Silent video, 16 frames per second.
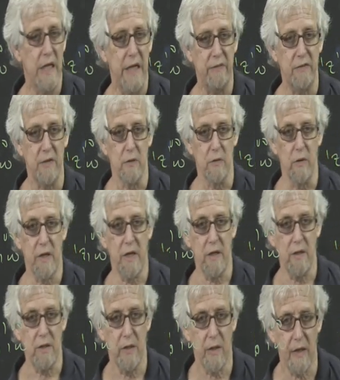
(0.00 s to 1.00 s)
If you look
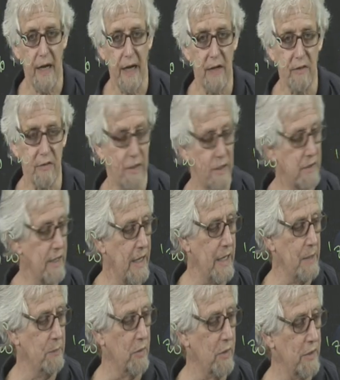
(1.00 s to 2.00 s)
in your ASCII
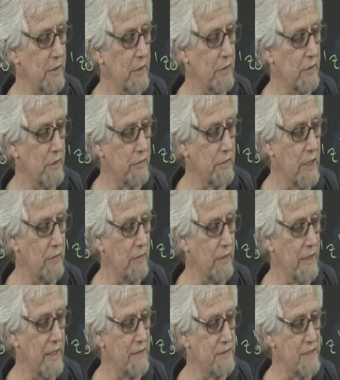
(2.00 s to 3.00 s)
table, you'll
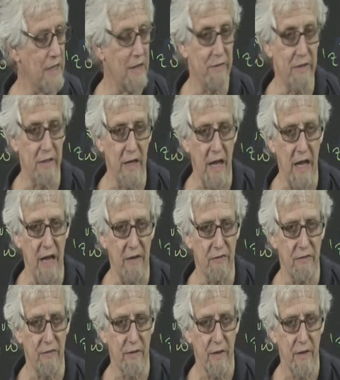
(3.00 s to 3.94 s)
discover that 7F